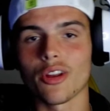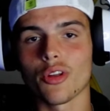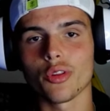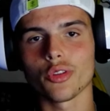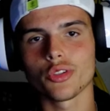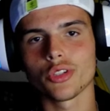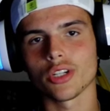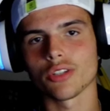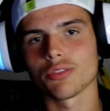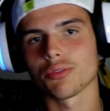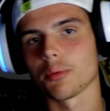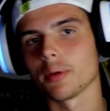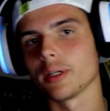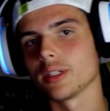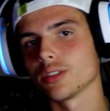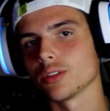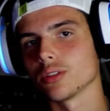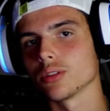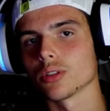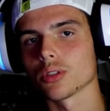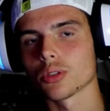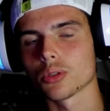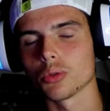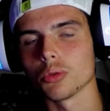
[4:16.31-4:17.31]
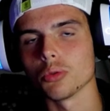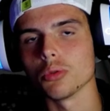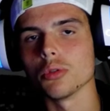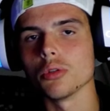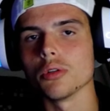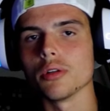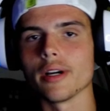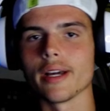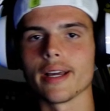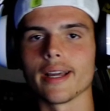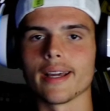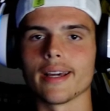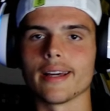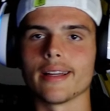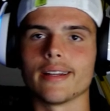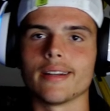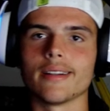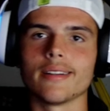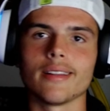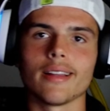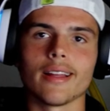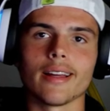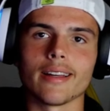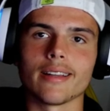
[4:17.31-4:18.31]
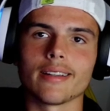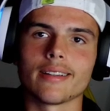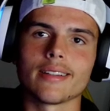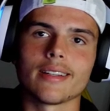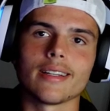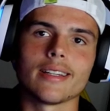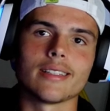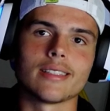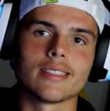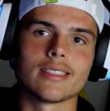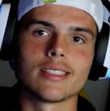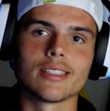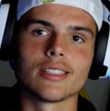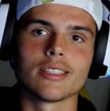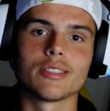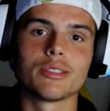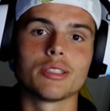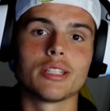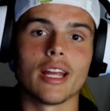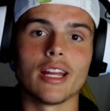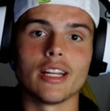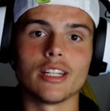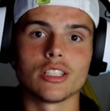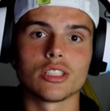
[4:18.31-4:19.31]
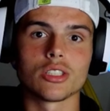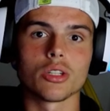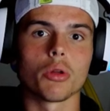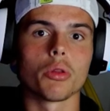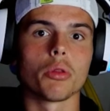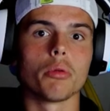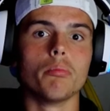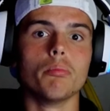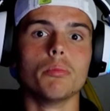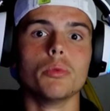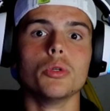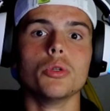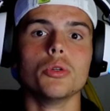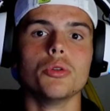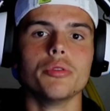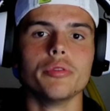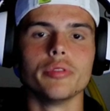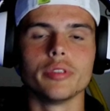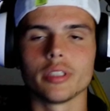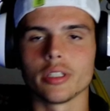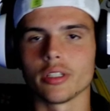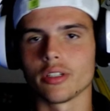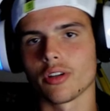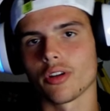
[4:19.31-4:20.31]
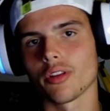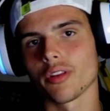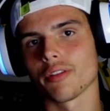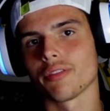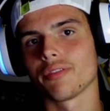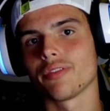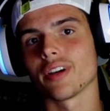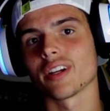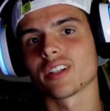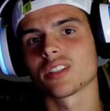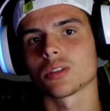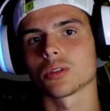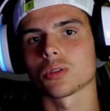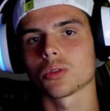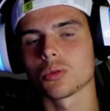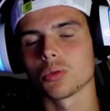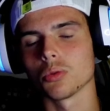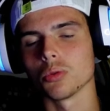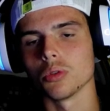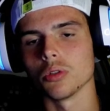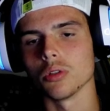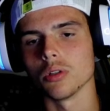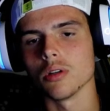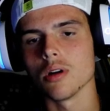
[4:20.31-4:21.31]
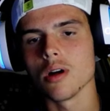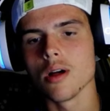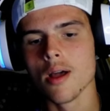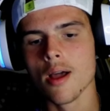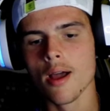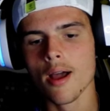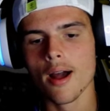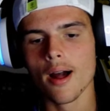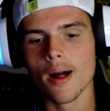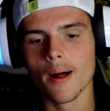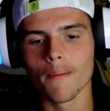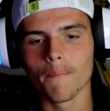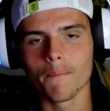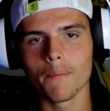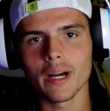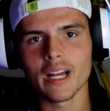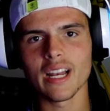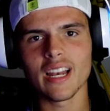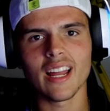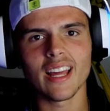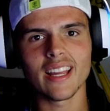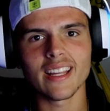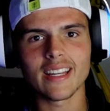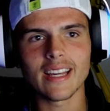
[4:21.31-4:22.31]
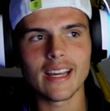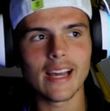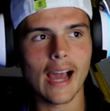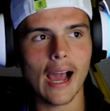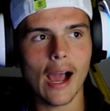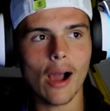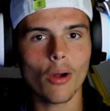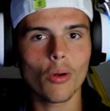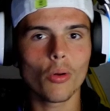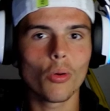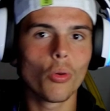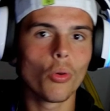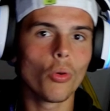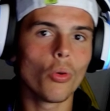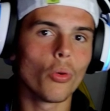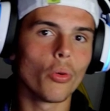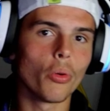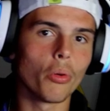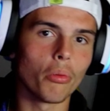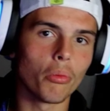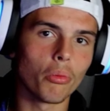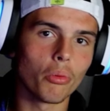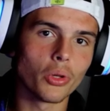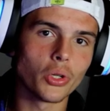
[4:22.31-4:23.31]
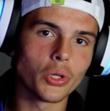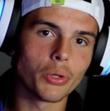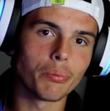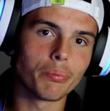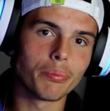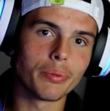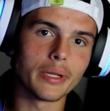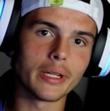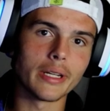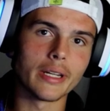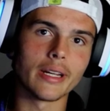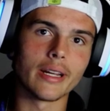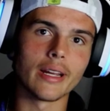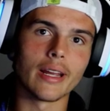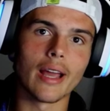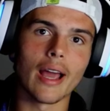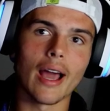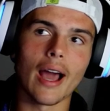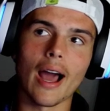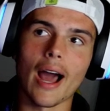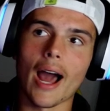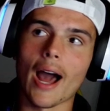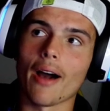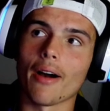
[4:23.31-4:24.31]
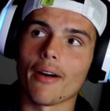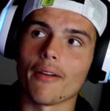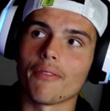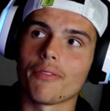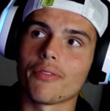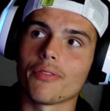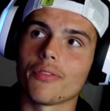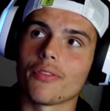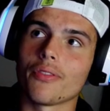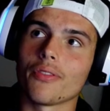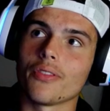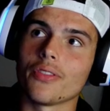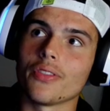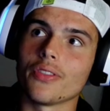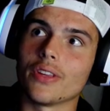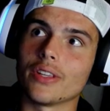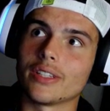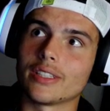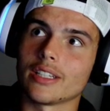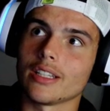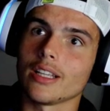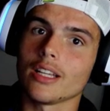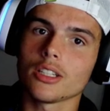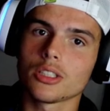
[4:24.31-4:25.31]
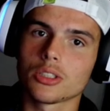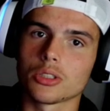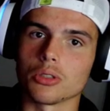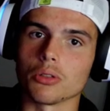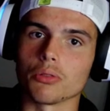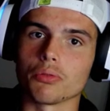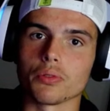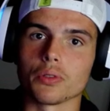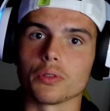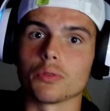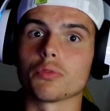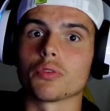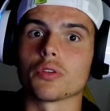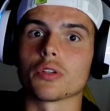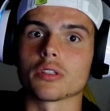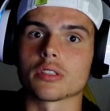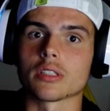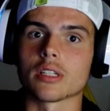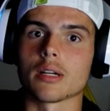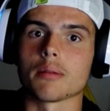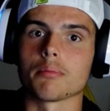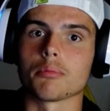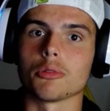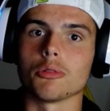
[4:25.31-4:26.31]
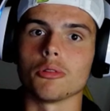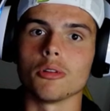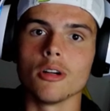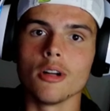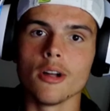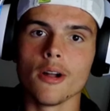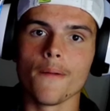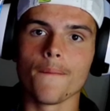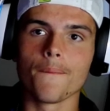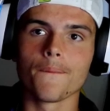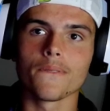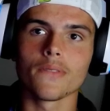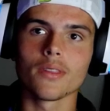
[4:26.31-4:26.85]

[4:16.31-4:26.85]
I know the transformations are cool, and like, it changes all the moves and all the effects are cool, but like, how cool would it be have the celestial fruit, for example?